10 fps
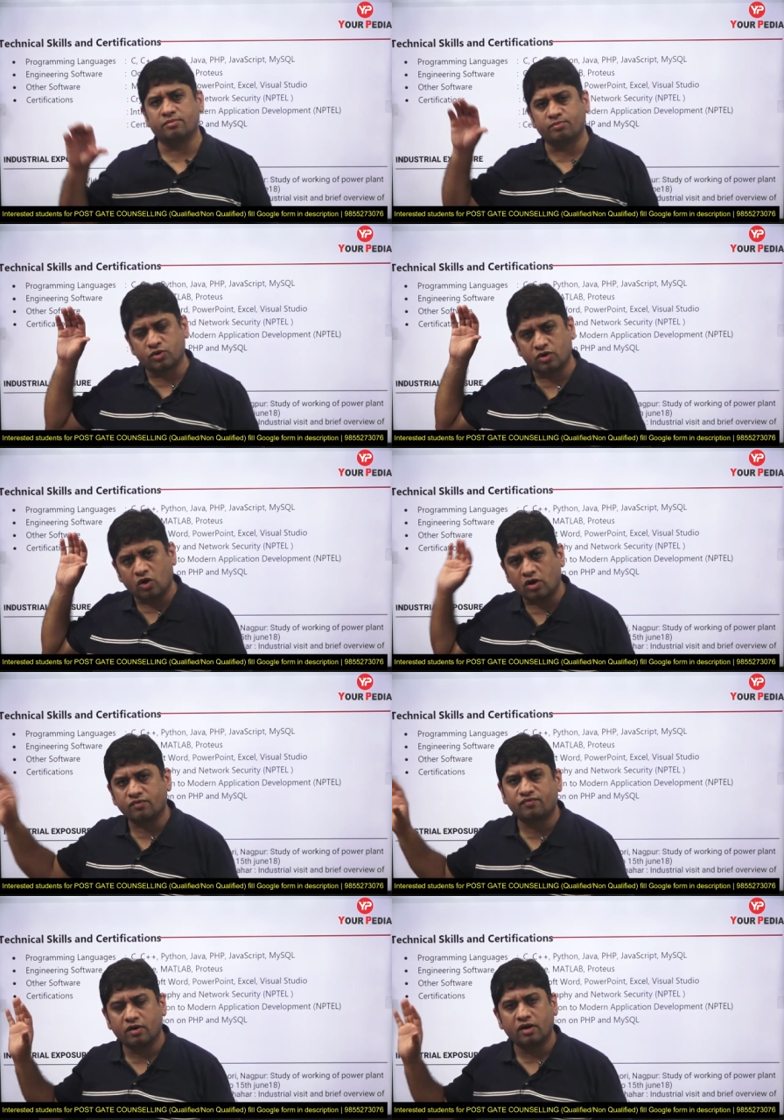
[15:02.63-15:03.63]
put a lot
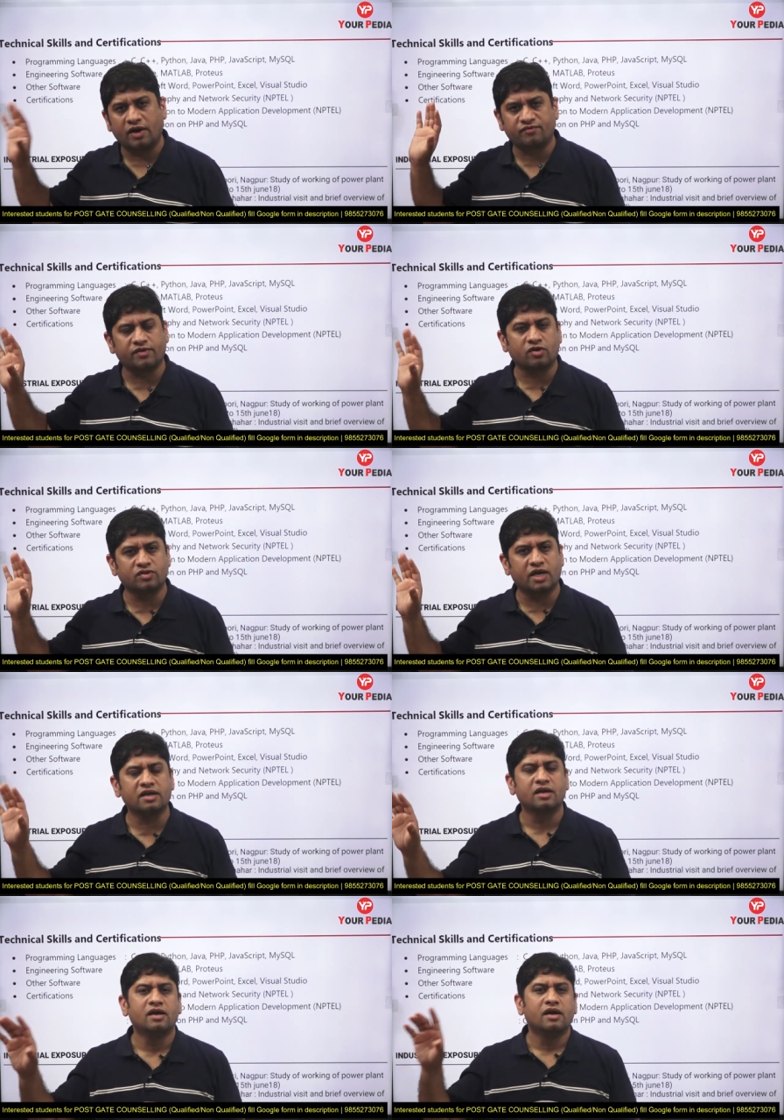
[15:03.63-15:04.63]
of effort on
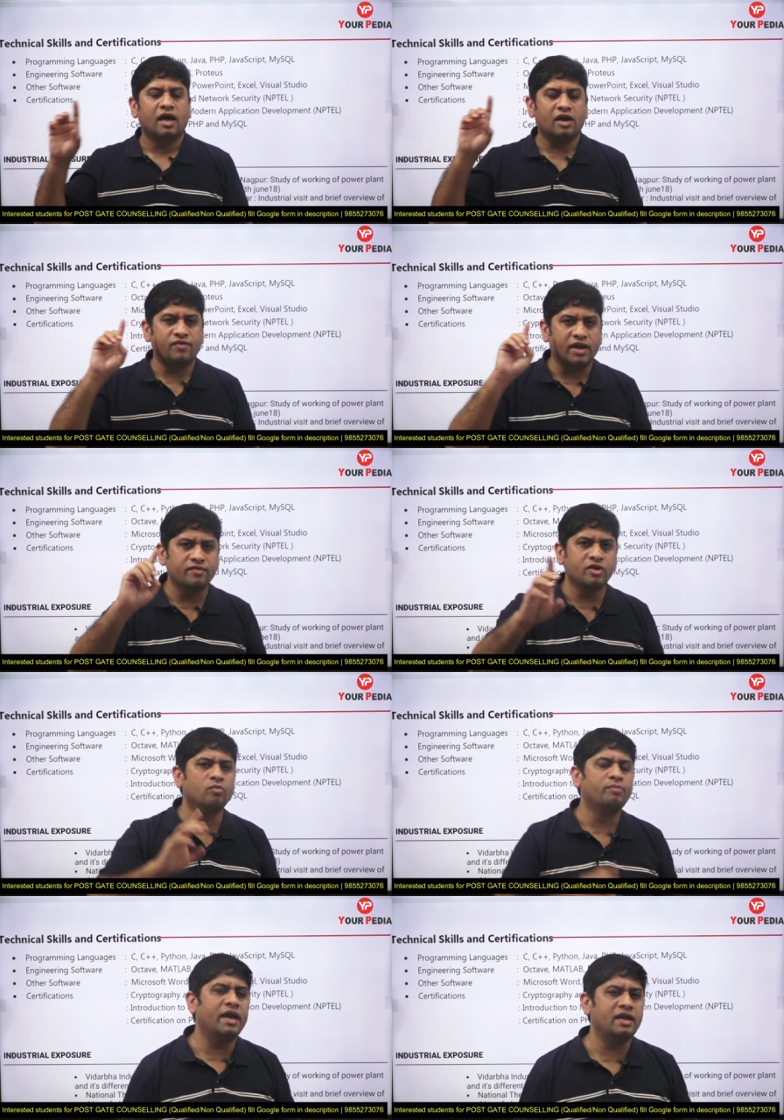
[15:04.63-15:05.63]
that, and whenever you
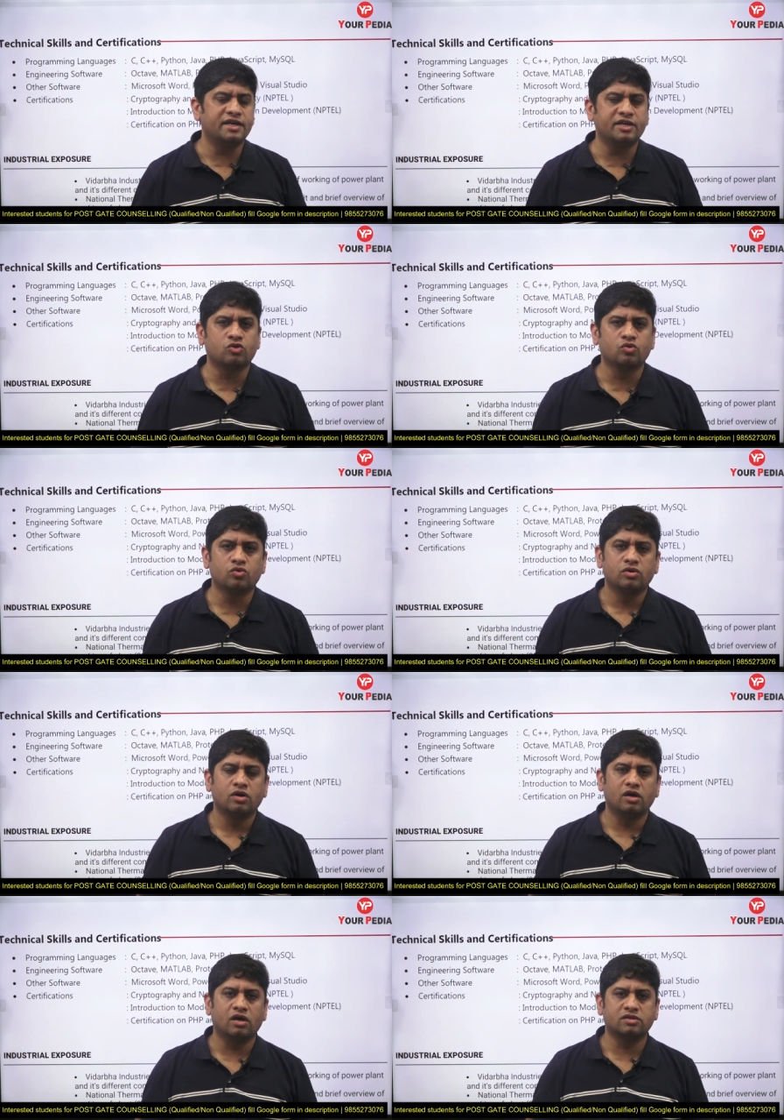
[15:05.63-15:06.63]
mail it to
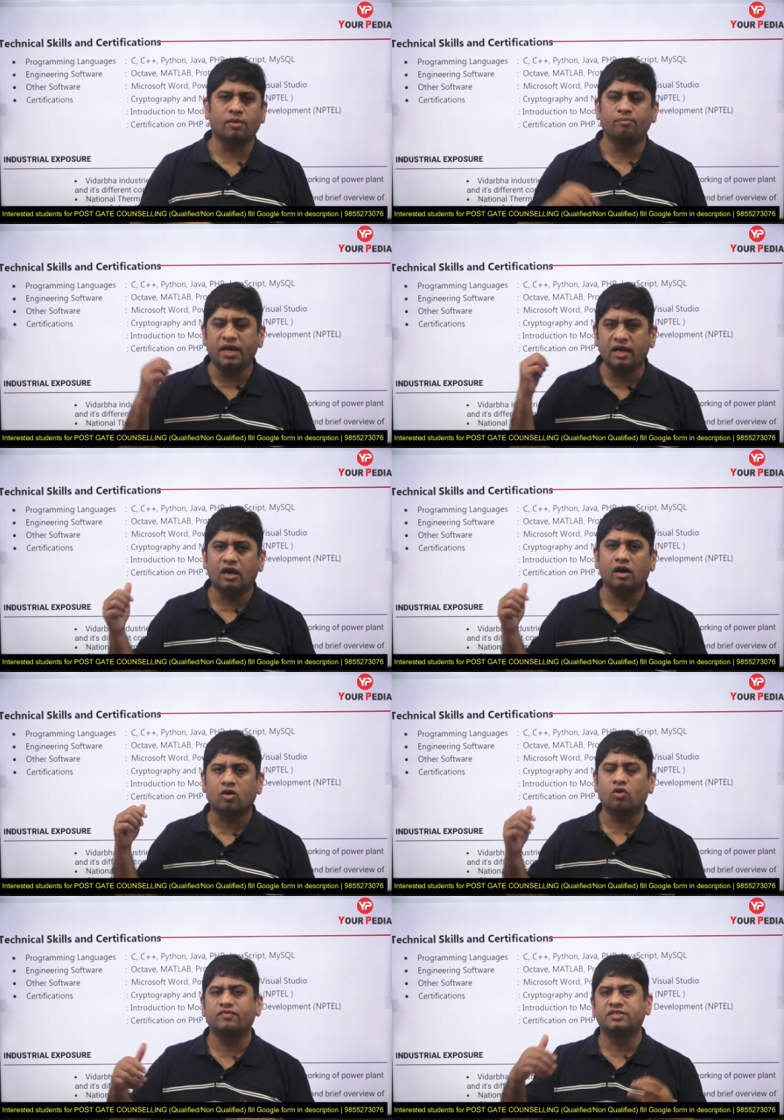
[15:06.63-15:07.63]
the mail
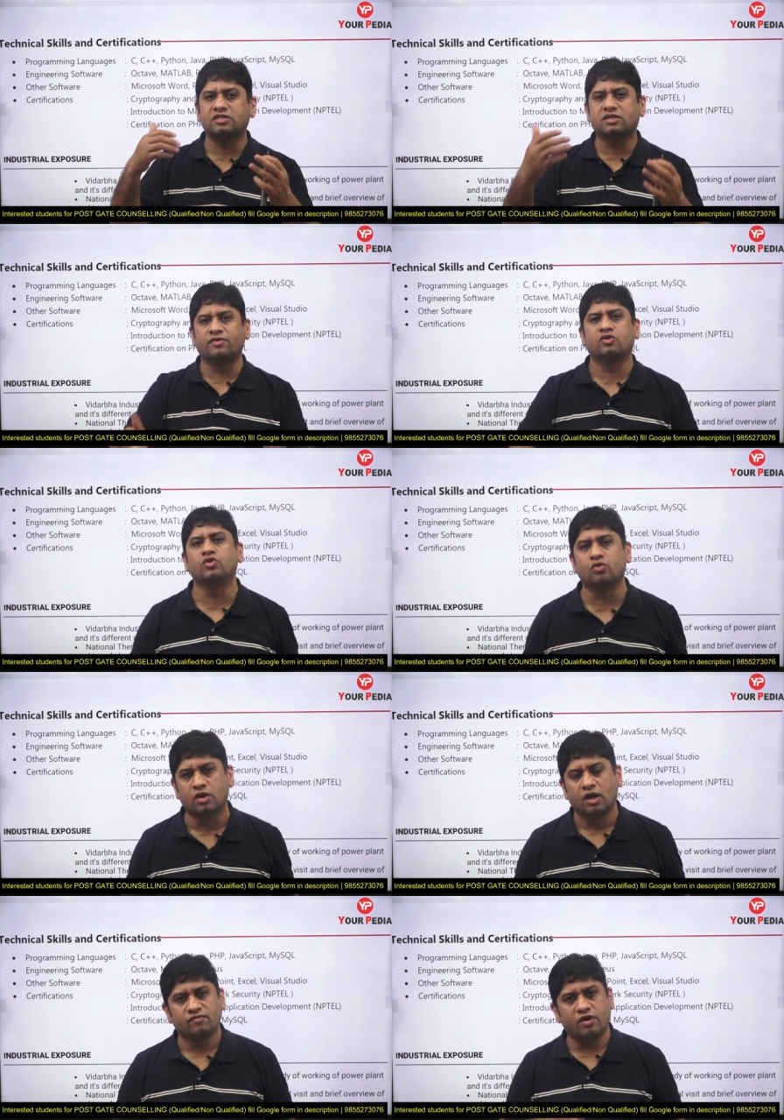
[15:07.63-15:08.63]
account which is given to you,
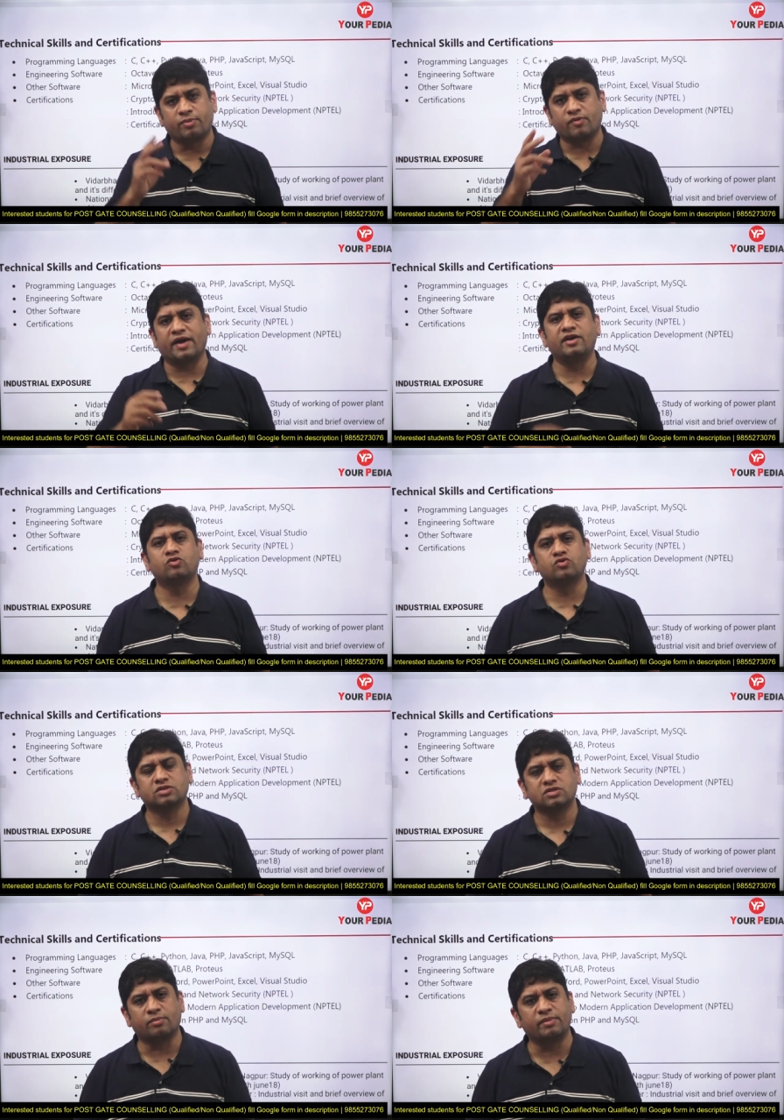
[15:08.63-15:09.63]
we will provide you
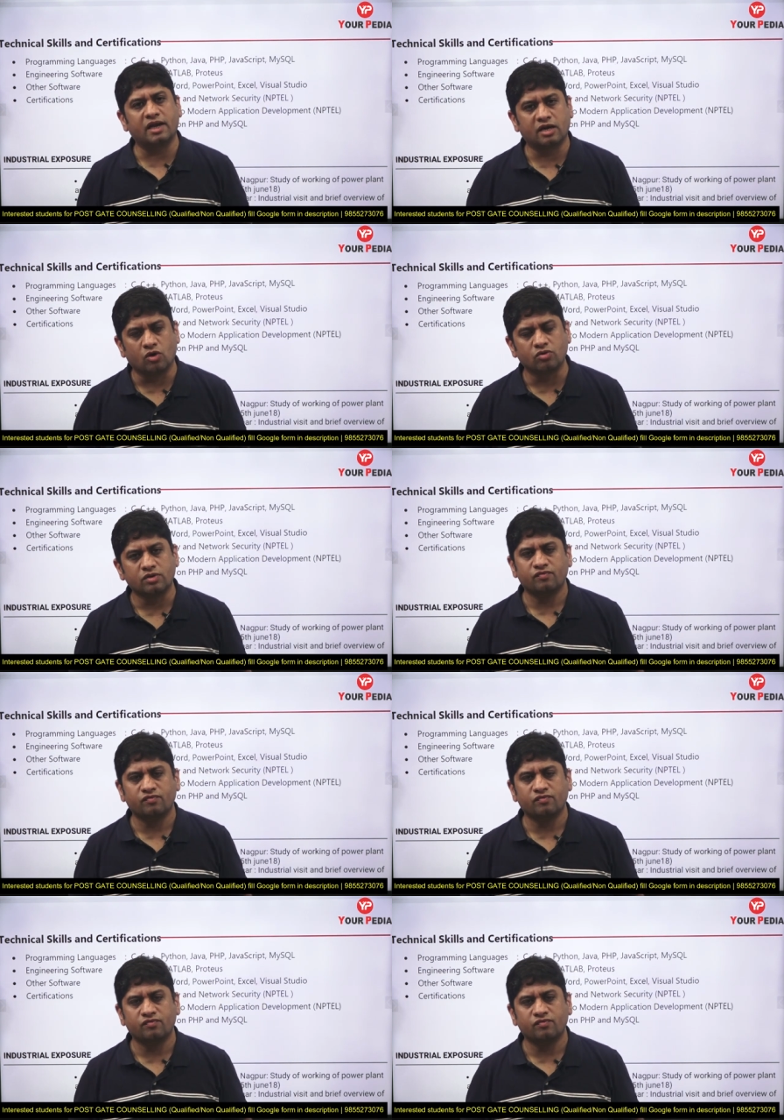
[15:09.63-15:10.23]
the mail account.